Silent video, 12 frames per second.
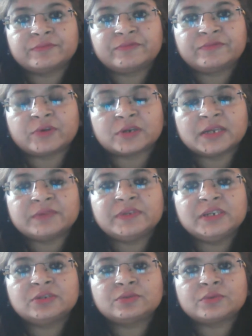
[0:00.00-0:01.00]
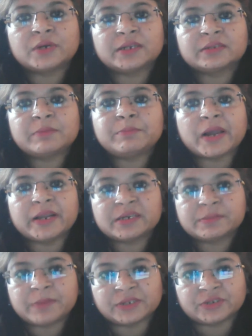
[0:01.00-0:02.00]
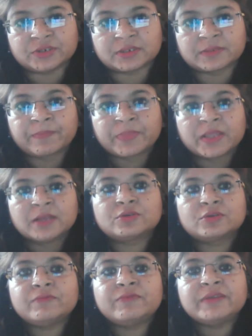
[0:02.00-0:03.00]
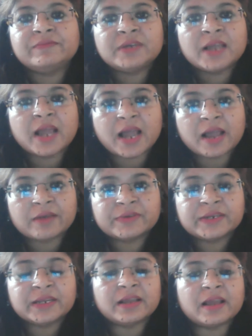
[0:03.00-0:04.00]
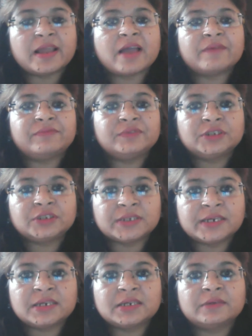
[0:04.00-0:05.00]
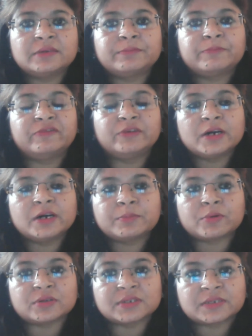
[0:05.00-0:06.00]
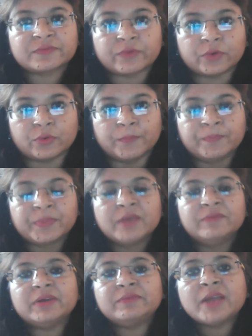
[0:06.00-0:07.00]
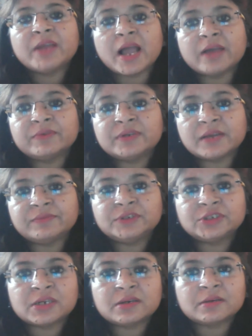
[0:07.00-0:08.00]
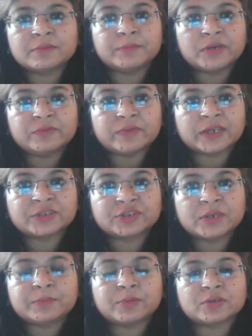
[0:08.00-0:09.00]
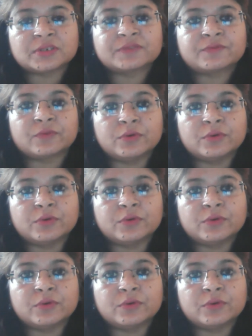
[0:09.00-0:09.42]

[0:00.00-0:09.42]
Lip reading: for that we need to conduct the pilot batches. So when we have an efficient work process flow, when we have an efficient manufacturing process flow